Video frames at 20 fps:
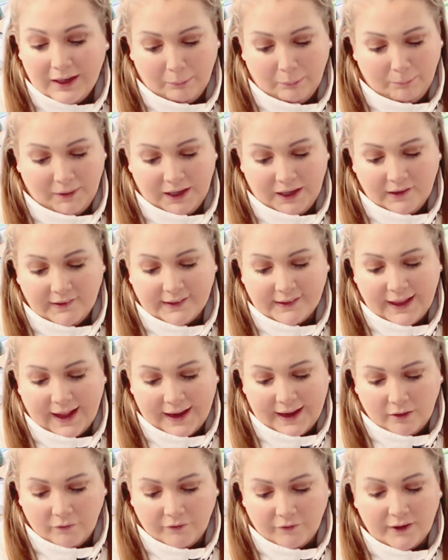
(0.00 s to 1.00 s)
It means
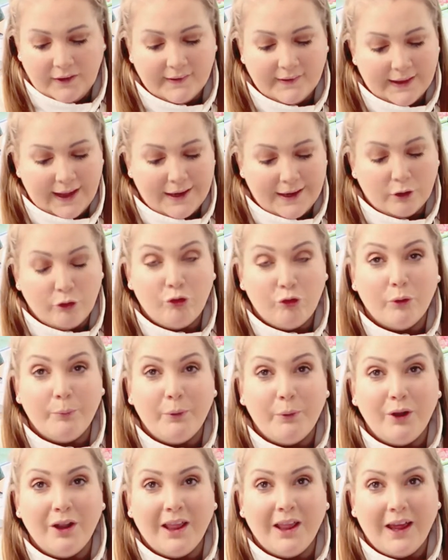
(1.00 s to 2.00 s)
life is like a
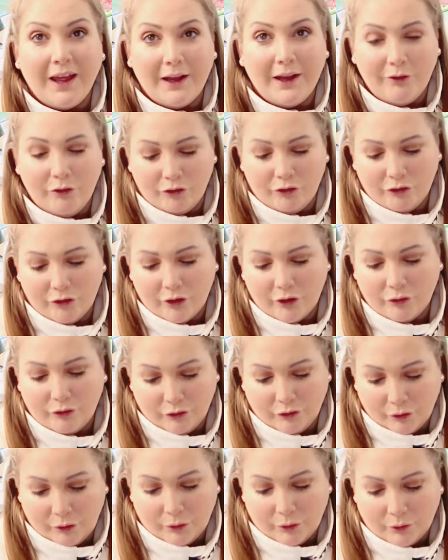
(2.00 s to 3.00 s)
double-edged
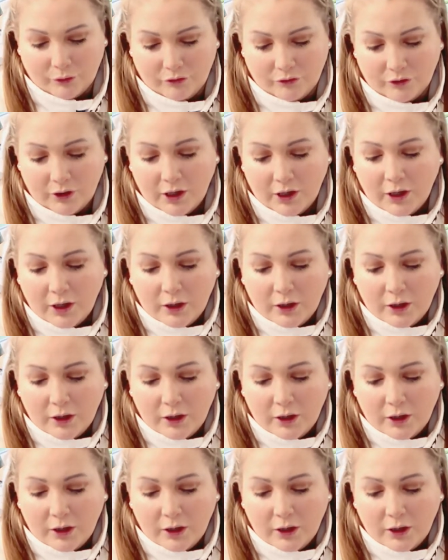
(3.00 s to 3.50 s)
sword.